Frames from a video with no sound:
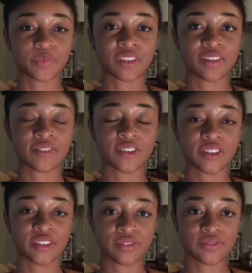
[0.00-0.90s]
For
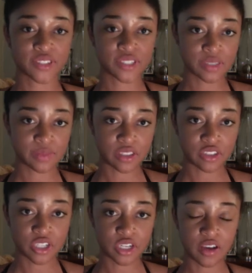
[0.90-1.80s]
the first
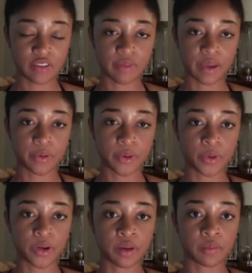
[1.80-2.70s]
semester of my
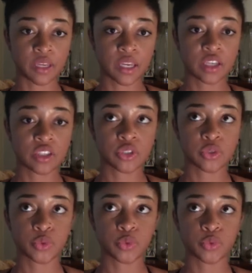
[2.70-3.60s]
program,
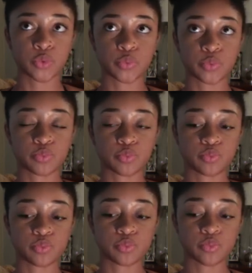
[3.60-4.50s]
you
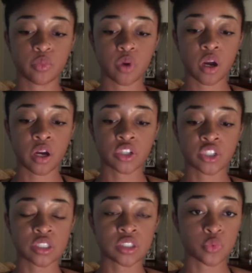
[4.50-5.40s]
are
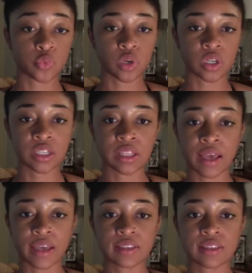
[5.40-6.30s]
just in one
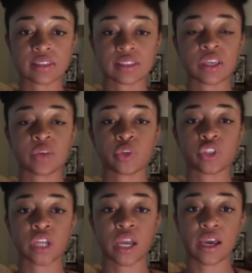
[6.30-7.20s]
class,
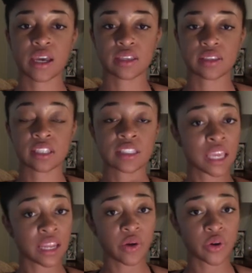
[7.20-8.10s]
which it's
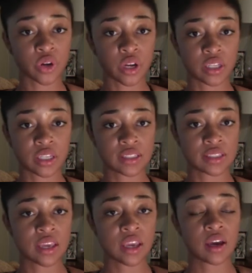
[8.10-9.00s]
8-hour credits.
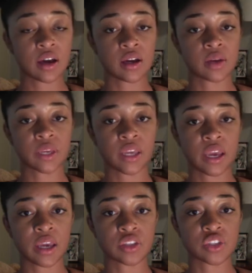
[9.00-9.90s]
It
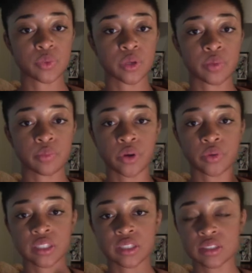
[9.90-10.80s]
has 3
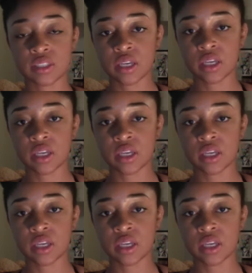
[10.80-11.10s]
components.